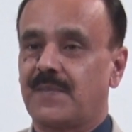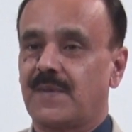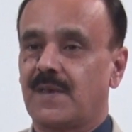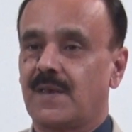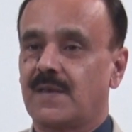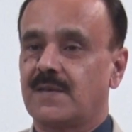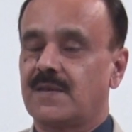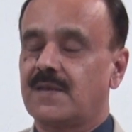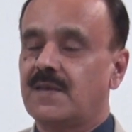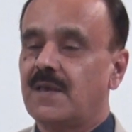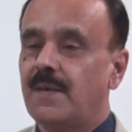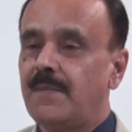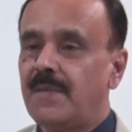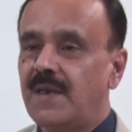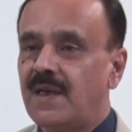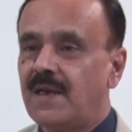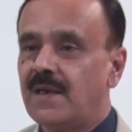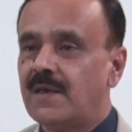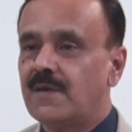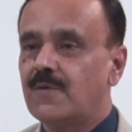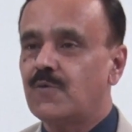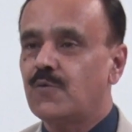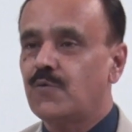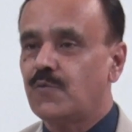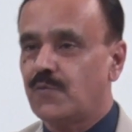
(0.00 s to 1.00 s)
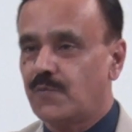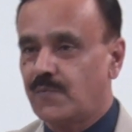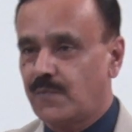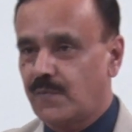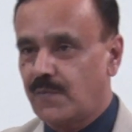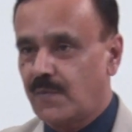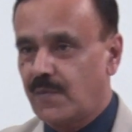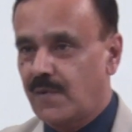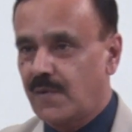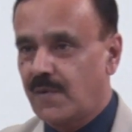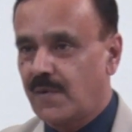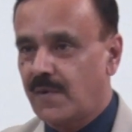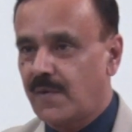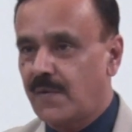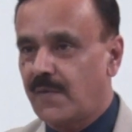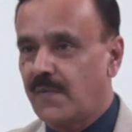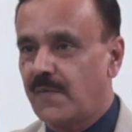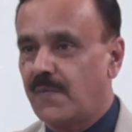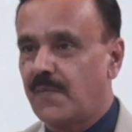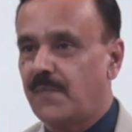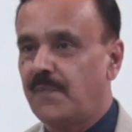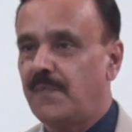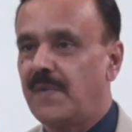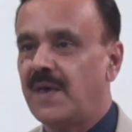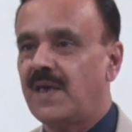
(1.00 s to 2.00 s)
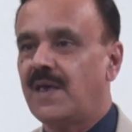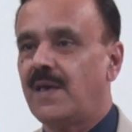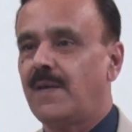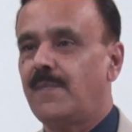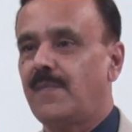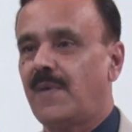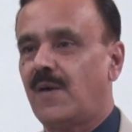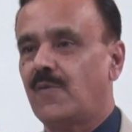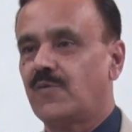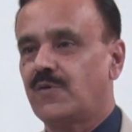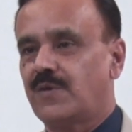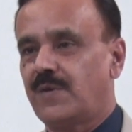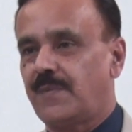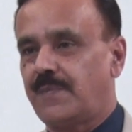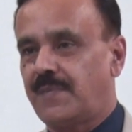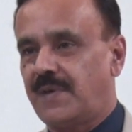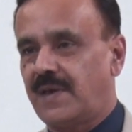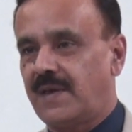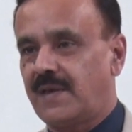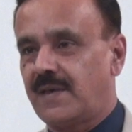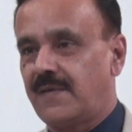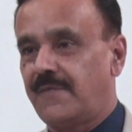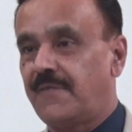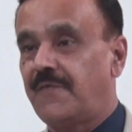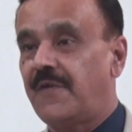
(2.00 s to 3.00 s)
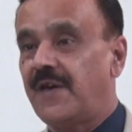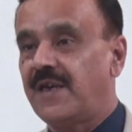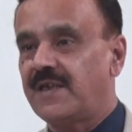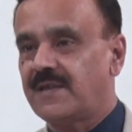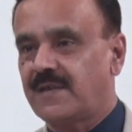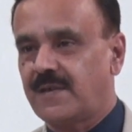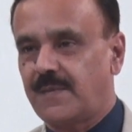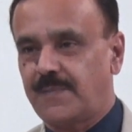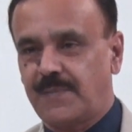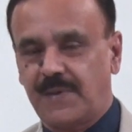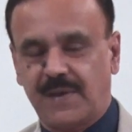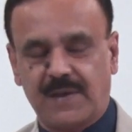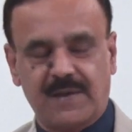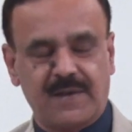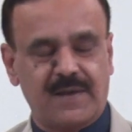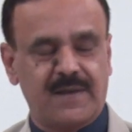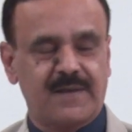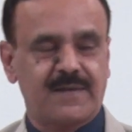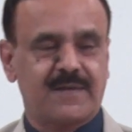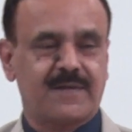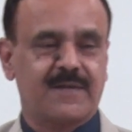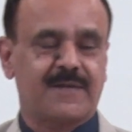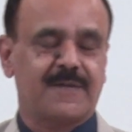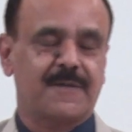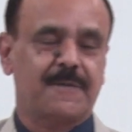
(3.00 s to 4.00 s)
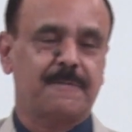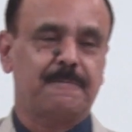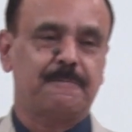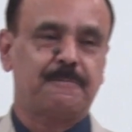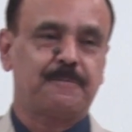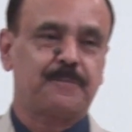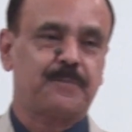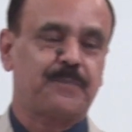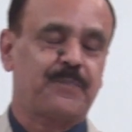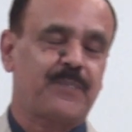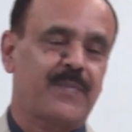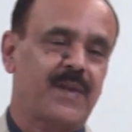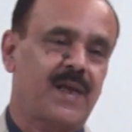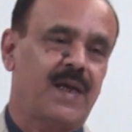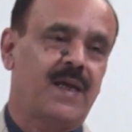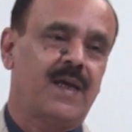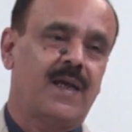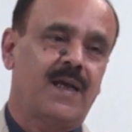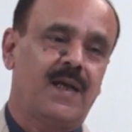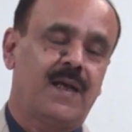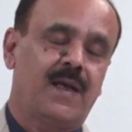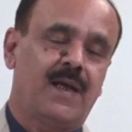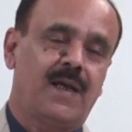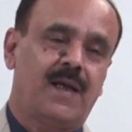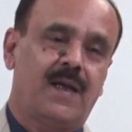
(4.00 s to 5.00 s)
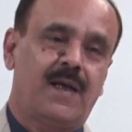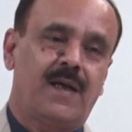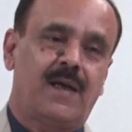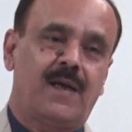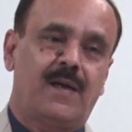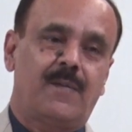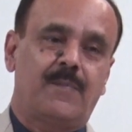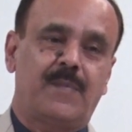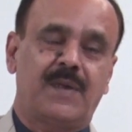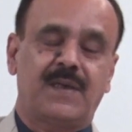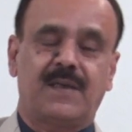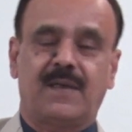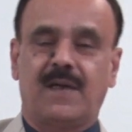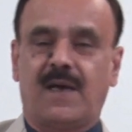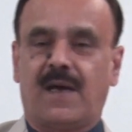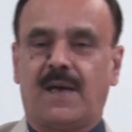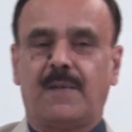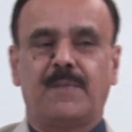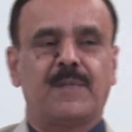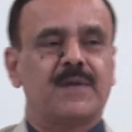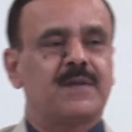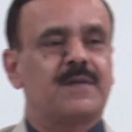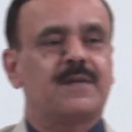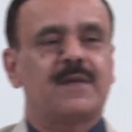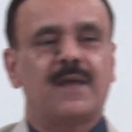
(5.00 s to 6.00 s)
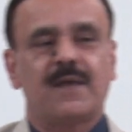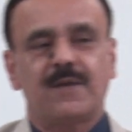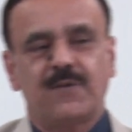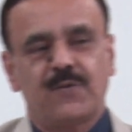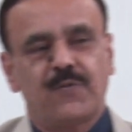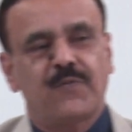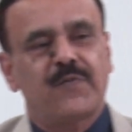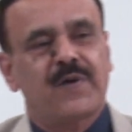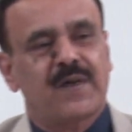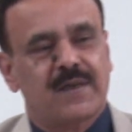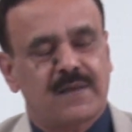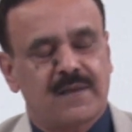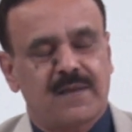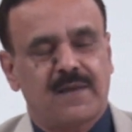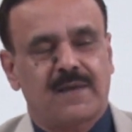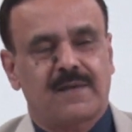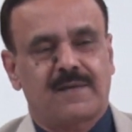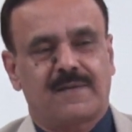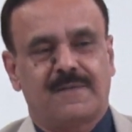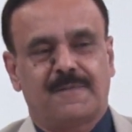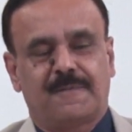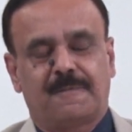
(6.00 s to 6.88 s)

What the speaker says: similar to Mickey Mouse face appearance. But I must tell you one thing.